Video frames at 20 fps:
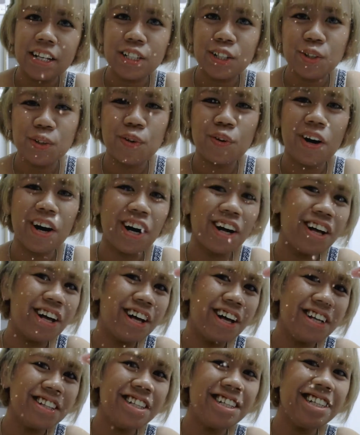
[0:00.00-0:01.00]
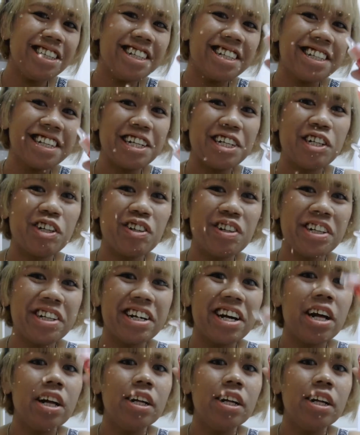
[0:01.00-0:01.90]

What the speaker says: So this is the trick.